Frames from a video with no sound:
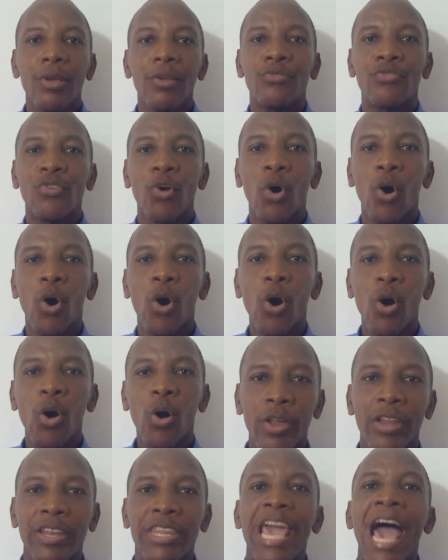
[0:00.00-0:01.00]

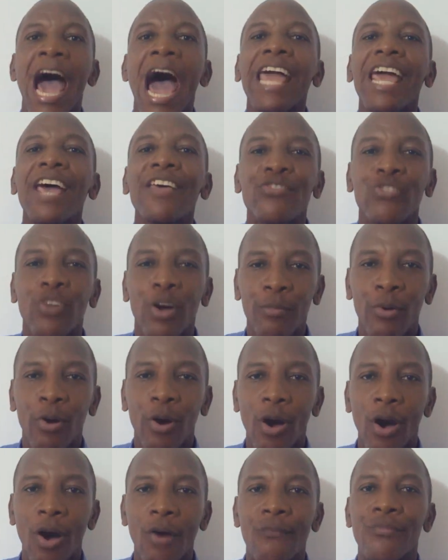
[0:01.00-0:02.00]
so the highest number
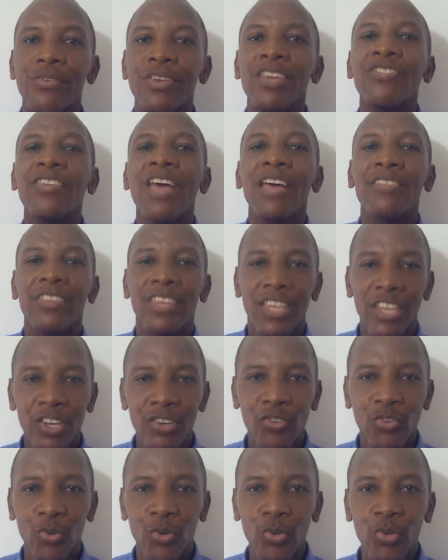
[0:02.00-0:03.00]
of visas
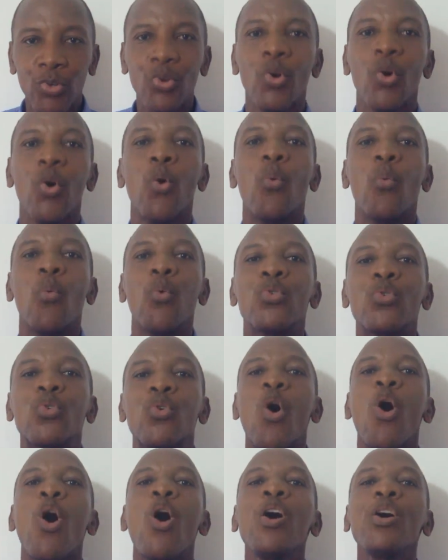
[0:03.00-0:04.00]
issued would
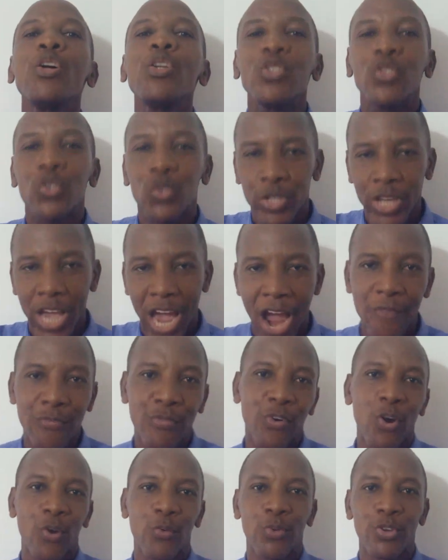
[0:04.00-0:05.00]
go to the
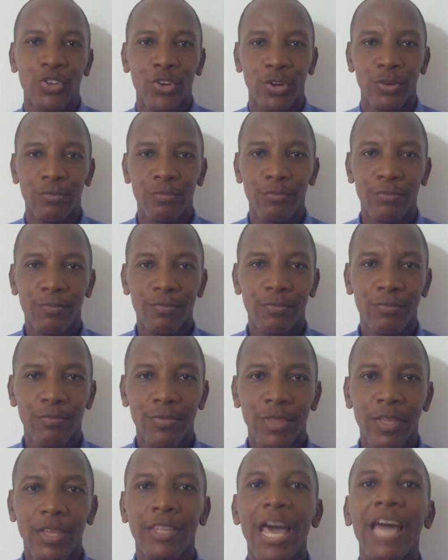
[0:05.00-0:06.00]
Africa region.
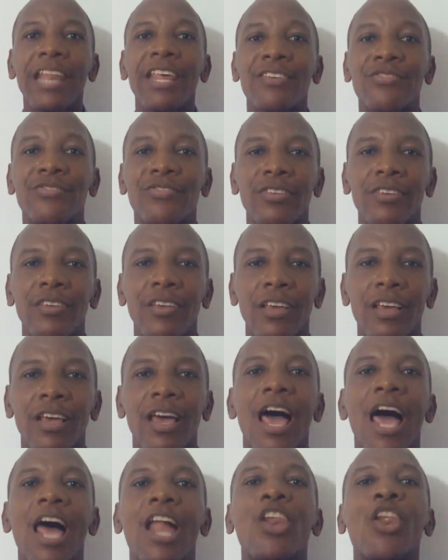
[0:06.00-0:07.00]
That is
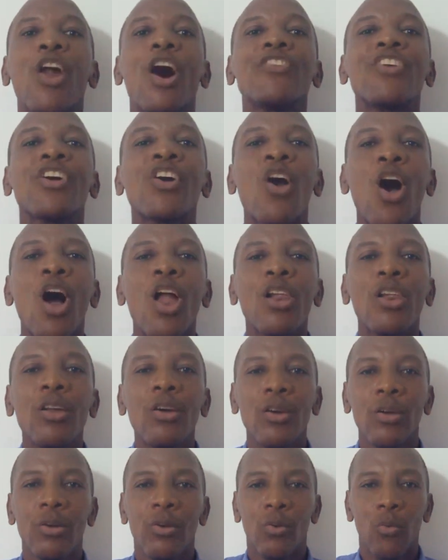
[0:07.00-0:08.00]
a
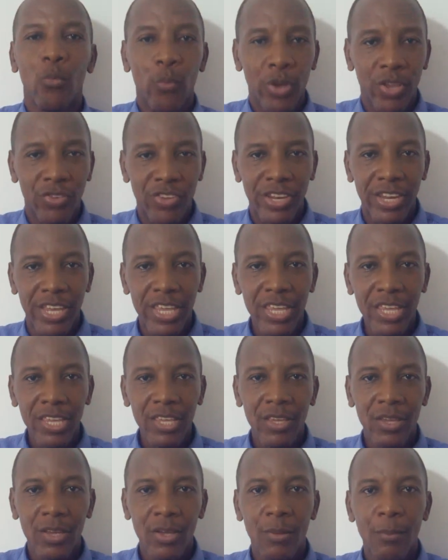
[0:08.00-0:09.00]
logical
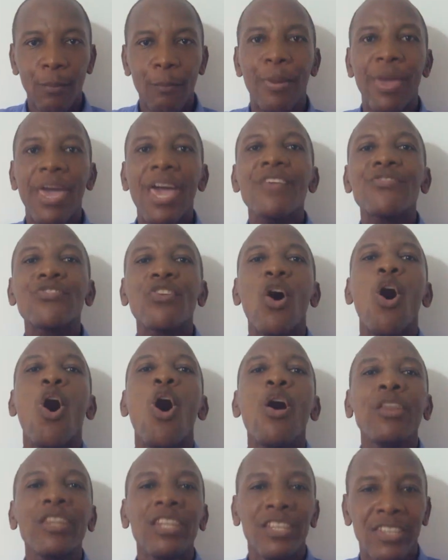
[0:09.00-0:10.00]
reasoning based
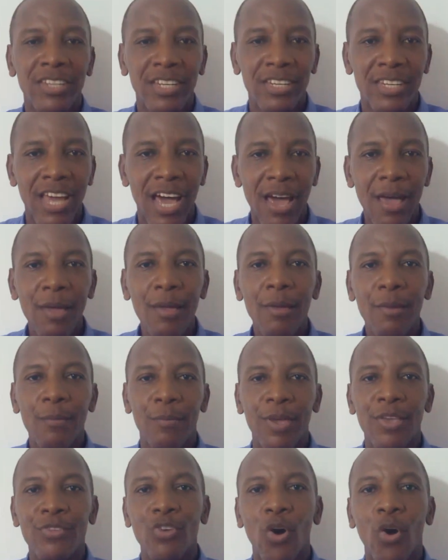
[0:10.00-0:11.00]
on the data,
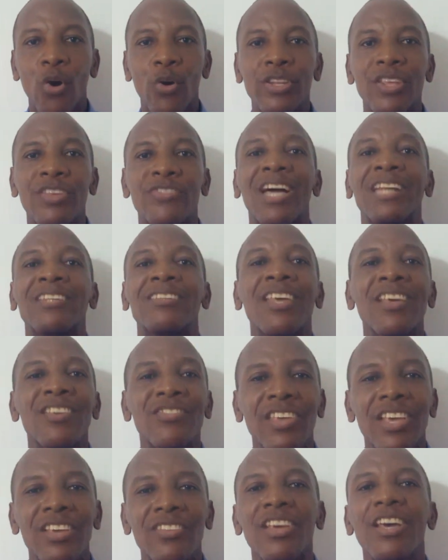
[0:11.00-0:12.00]
based on the
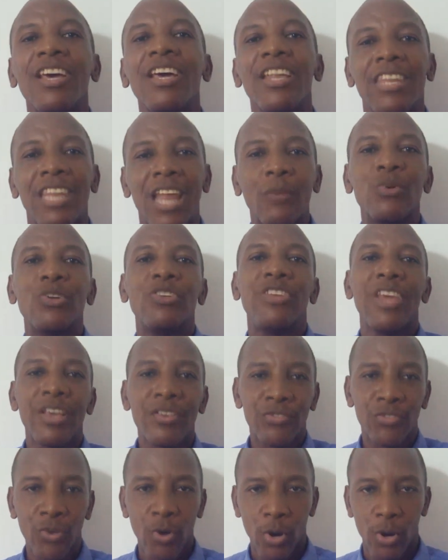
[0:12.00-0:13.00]
statistics that we
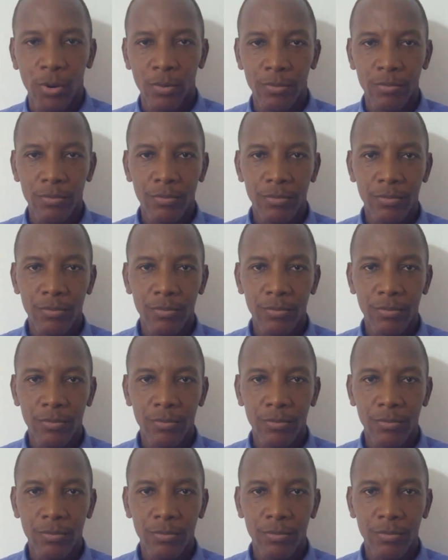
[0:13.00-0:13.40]
just saw.